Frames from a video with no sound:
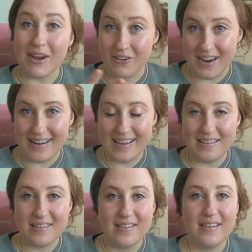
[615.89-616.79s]

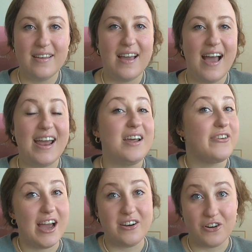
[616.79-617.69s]
granny. I
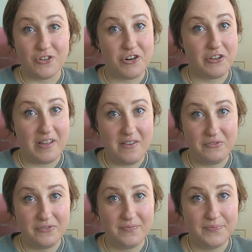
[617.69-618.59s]
never had to earn her love.